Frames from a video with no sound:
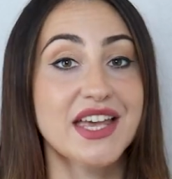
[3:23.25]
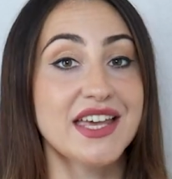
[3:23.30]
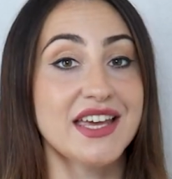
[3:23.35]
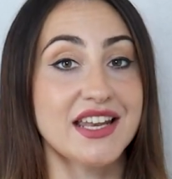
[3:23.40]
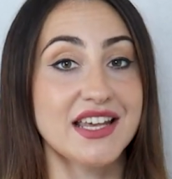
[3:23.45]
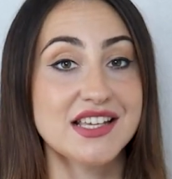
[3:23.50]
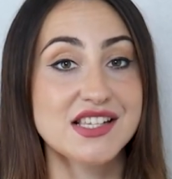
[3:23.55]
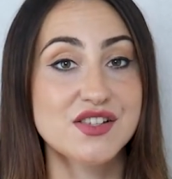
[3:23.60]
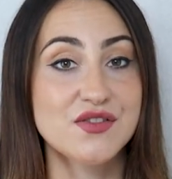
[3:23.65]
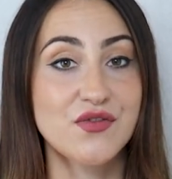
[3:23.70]

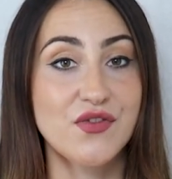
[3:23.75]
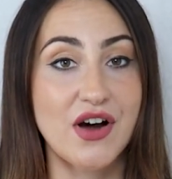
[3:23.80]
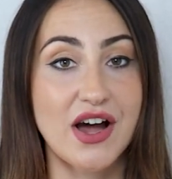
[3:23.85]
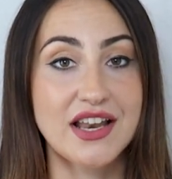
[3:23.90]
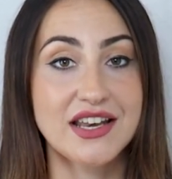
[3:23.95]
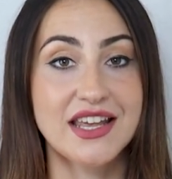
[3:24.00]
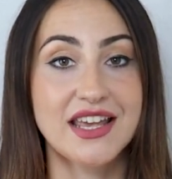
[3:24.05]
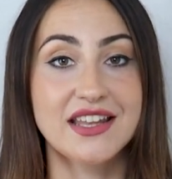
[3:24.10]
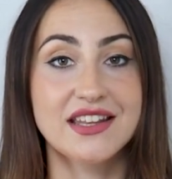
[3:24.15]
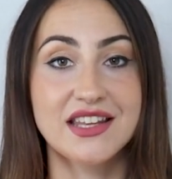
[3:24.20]
"It is
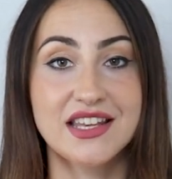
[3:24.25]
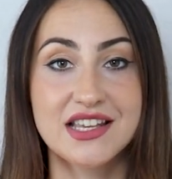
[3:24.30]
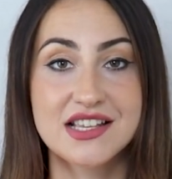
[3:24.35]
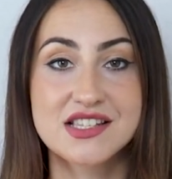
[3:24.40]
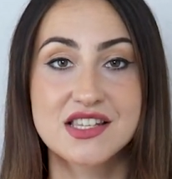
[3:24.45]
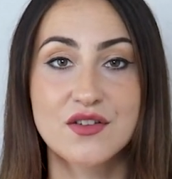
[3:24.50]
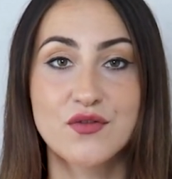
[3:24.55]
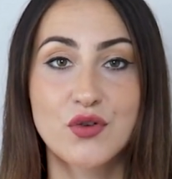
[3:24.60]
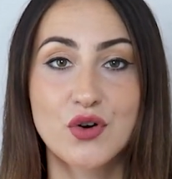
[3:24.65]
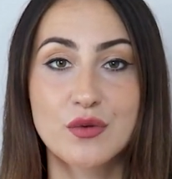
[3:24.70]
fun and
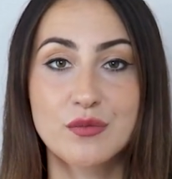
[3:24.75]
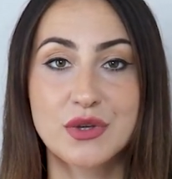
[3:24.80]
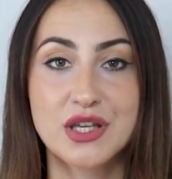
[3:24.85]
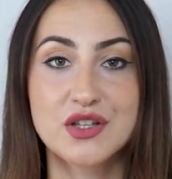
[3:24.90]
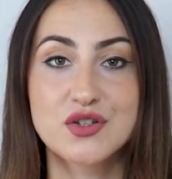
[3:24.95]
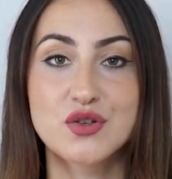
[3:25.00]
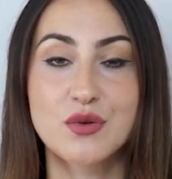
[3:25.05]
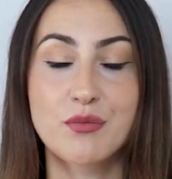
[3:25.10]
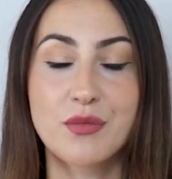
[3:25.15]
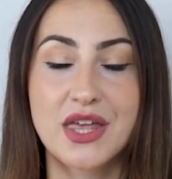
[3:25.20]
easy for
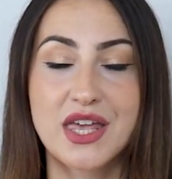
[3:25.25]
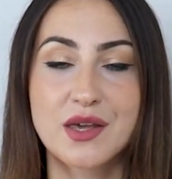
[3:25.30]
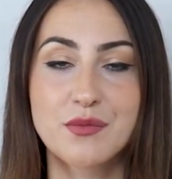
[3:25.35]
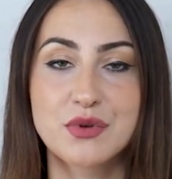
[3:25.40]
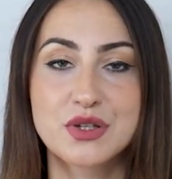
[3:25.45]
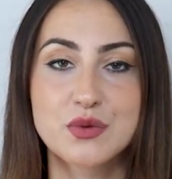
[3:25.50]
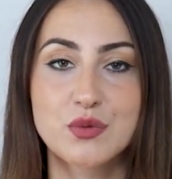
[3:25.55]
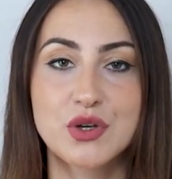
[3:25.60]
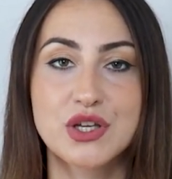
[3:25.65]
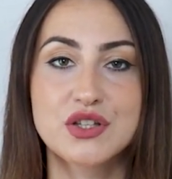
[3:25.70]
me to make
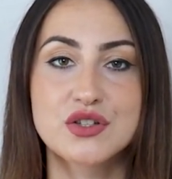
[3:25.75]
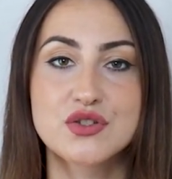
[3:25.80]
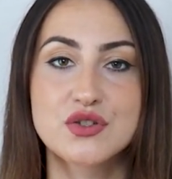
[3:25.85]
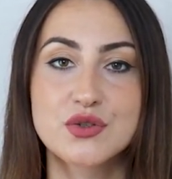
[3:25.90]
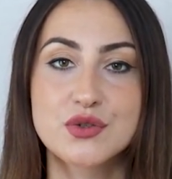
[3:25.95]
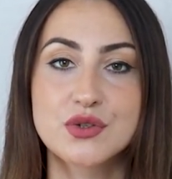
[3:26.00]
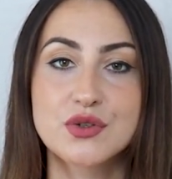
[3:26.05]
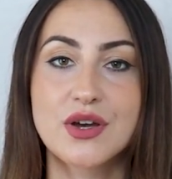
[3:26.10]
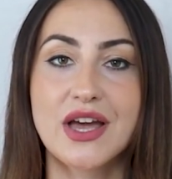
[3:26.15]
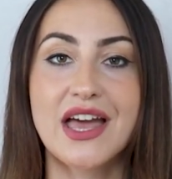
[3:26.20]
between
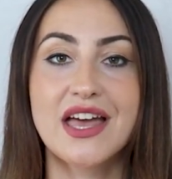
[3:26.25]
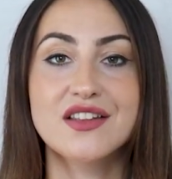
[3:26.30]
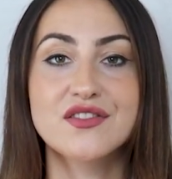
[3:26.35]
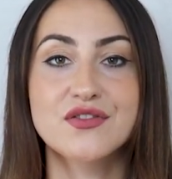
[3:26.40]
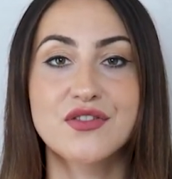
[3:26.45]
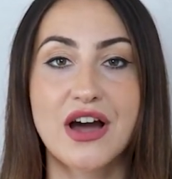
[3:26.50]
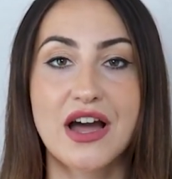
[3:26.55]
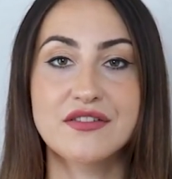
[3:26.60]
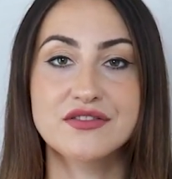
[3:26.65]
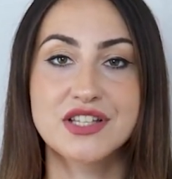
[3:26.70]
$2,000 and
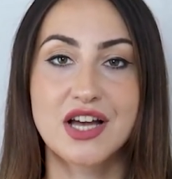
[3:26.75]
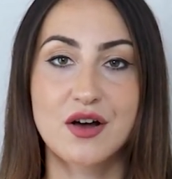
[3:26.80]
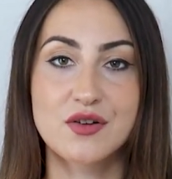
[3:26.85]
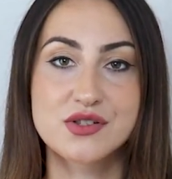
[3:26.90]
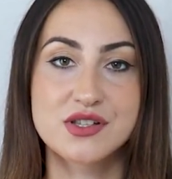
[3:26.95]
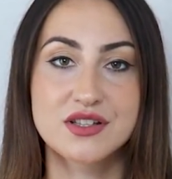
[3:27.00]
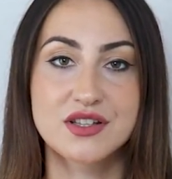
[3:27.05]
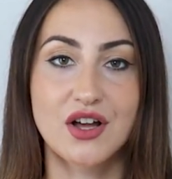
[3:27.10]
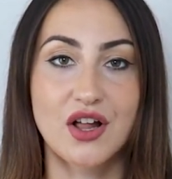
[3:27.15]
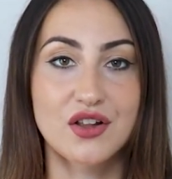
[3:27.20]

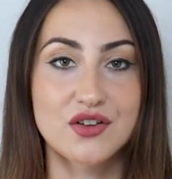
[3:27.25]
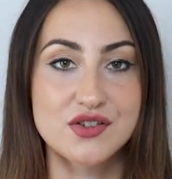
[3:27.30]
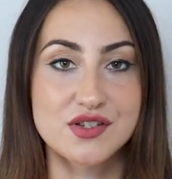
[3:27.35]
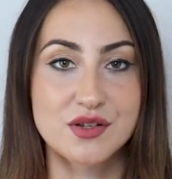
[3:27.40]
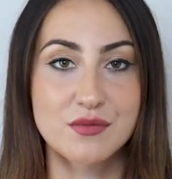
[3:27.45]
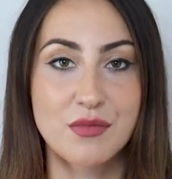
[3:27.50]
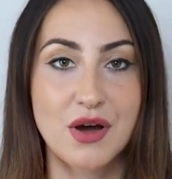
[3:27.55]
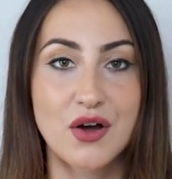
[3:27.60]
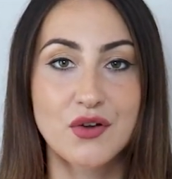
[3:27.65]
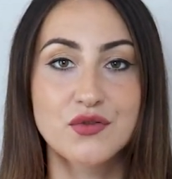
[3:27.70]

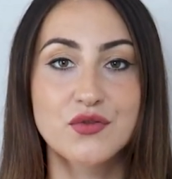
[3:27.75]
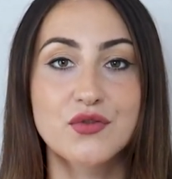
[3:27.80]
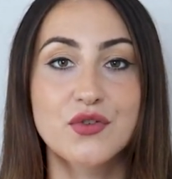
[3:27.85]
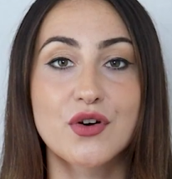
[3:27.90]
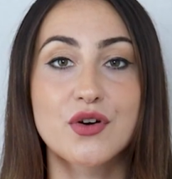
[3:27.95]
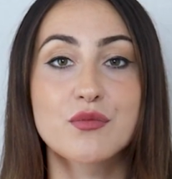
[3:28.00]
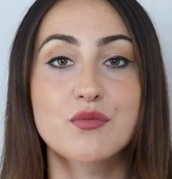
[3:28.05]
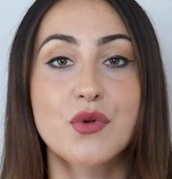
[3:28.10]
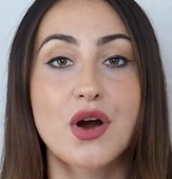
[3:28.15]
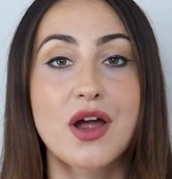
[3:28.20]
$5,000 a month
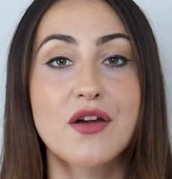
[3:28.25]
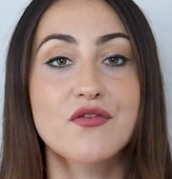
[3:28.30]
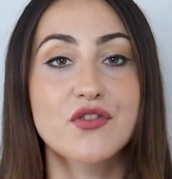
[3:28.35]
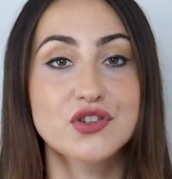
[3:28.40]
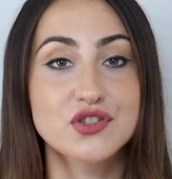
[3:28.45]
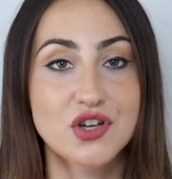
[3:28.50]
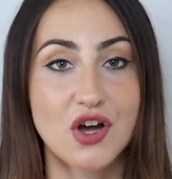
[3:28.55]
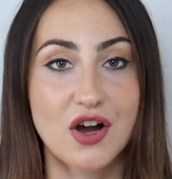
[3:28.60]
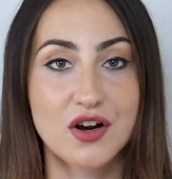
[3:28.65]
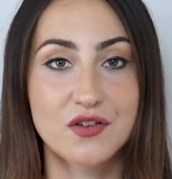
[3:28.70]
from my
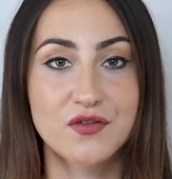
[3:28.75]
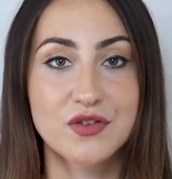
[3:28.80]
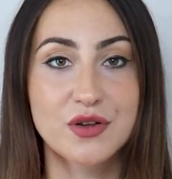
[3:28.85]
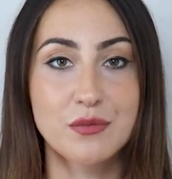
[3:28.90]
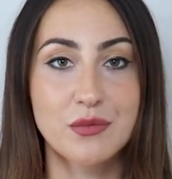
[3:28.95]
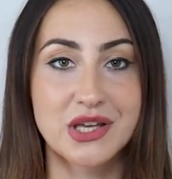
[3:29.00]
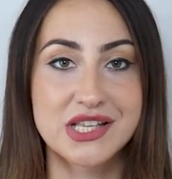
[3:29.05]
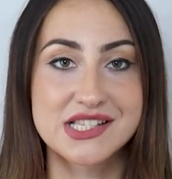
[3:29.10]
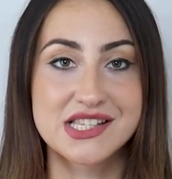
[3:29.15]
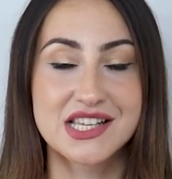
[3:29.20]

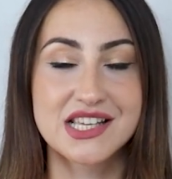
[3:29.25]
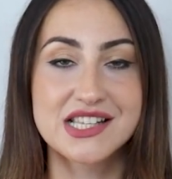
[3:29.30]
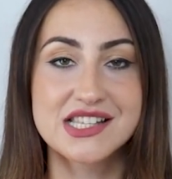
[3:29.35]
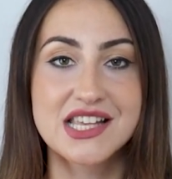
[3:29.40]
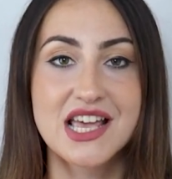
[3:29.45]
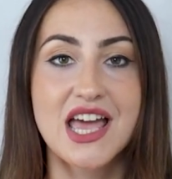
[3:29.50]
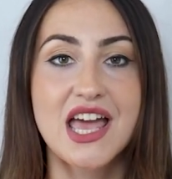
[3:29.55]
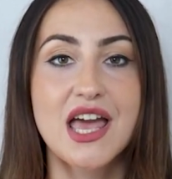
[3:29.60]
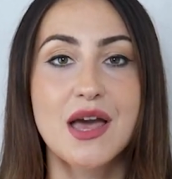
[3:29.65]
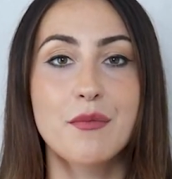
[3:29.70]
photography
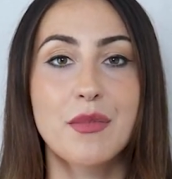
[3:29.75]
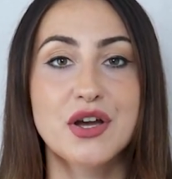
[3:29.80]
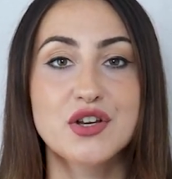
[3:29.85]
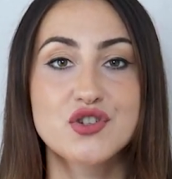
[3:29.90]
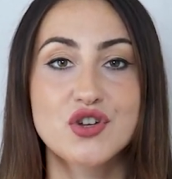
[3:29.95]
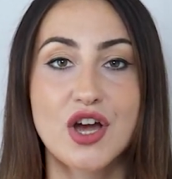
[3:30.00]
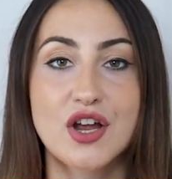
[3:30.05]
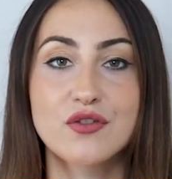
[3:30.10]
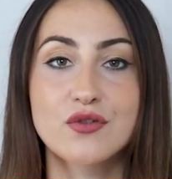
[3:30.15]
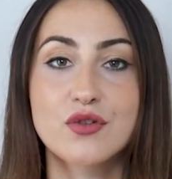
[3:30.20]
business by
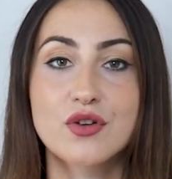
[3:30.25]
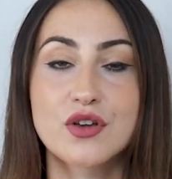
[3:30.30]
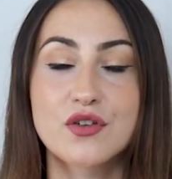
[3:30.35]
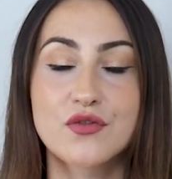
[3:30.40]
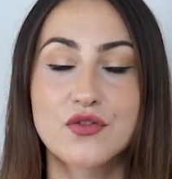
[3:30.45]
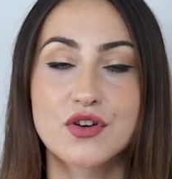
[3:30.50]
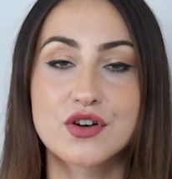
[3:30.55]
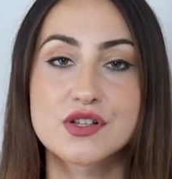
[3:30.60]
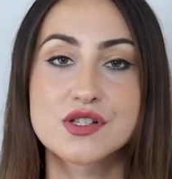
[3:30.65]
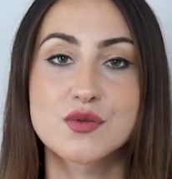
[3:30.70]
January
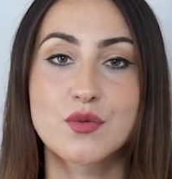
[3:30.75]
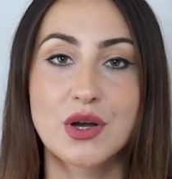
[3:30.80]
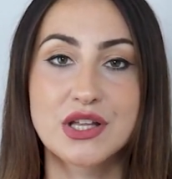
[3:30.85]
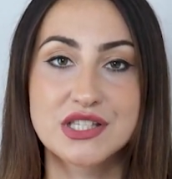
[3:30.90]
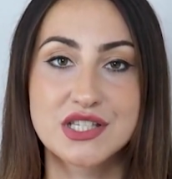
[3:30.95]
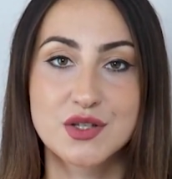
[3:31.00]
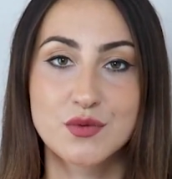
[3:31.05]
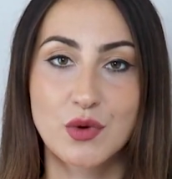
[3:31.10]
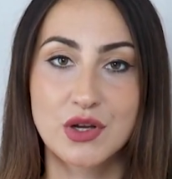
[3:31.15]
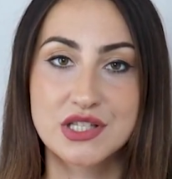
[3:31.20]
1st,
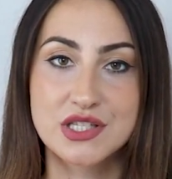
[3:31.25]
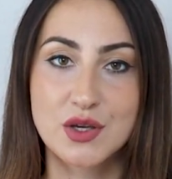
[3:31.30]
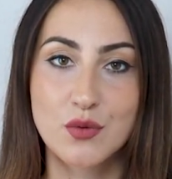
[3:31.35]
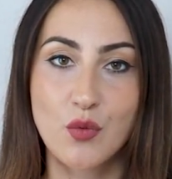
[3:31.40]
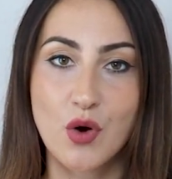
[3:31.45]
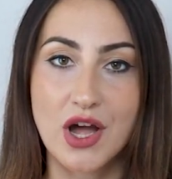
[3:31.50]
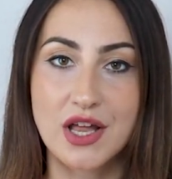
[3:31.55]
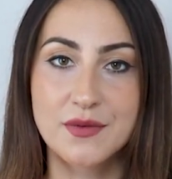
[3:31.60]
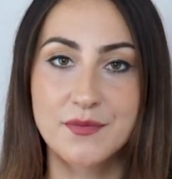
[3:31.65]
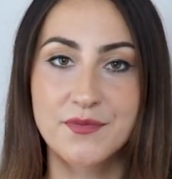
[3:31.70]

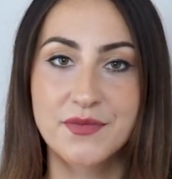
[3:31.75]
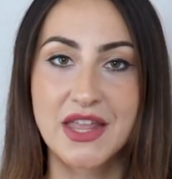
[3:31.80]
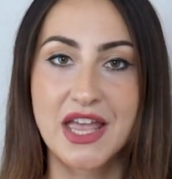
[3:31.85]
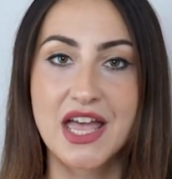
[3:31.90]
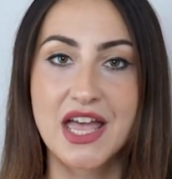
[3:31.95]
2021.